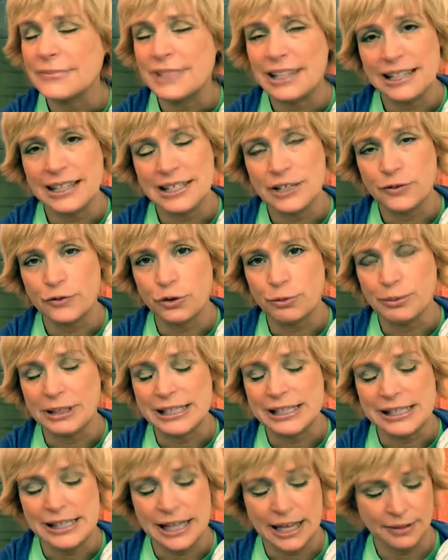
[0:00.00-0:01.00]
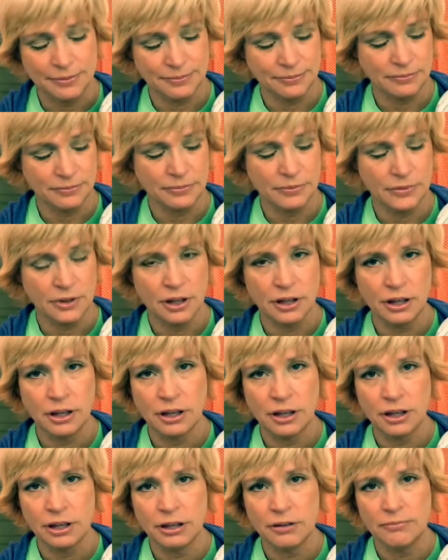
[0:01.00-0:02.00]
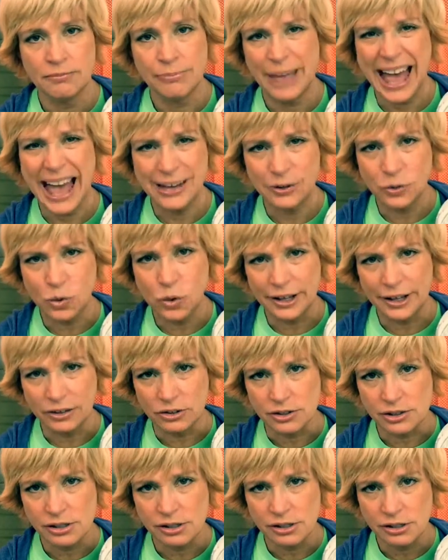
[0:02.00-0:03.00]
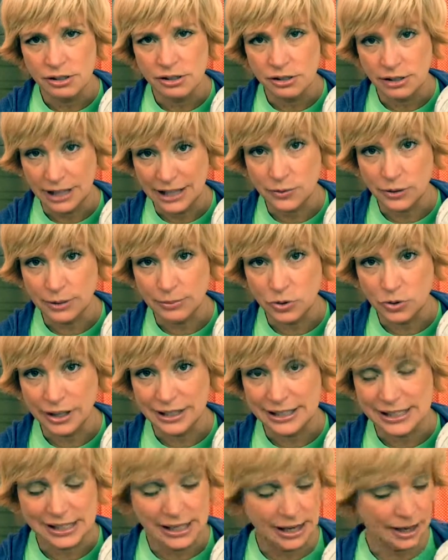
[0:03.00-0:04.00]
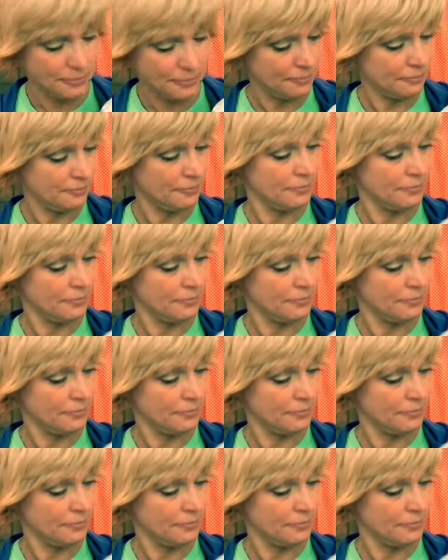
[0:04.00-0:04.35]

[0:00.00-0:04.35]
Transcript: Easy for me to say. Bad oils. That's what I'm trying to say.